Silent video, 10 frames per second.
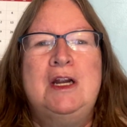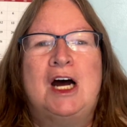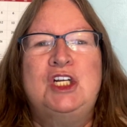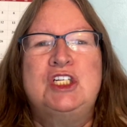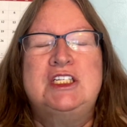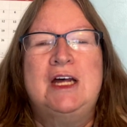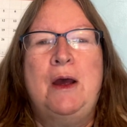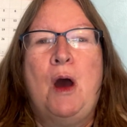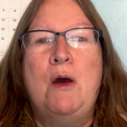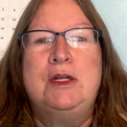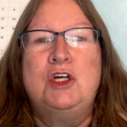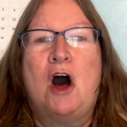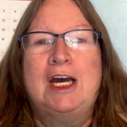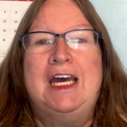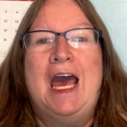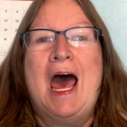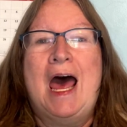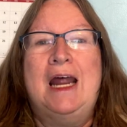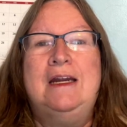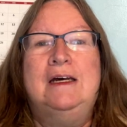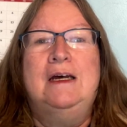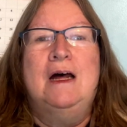not just a talking head.